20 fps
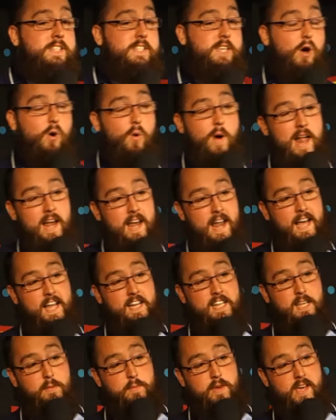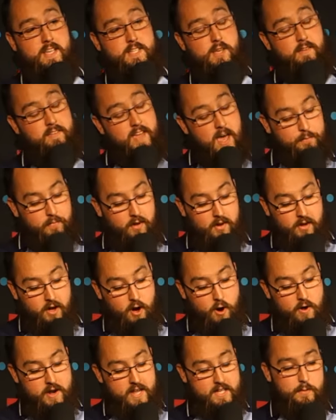so well in academia, so I kept on
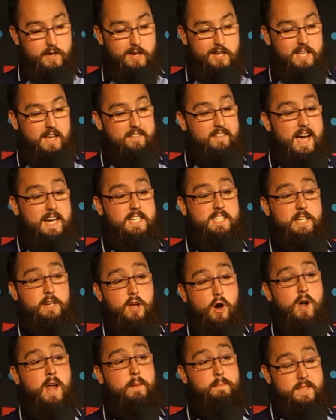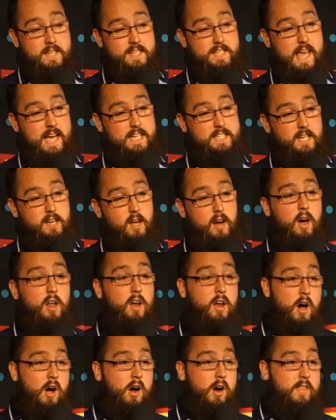going, is because I've actually known I'm dyslexic a lot
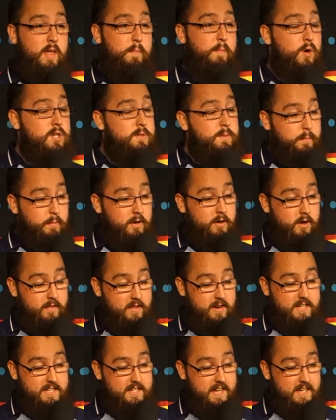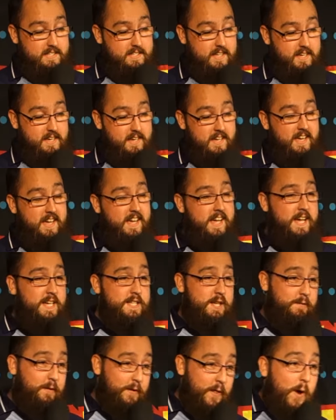longer than most people know they're dyslexic.
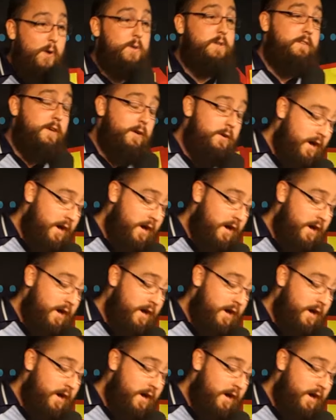So for those of you who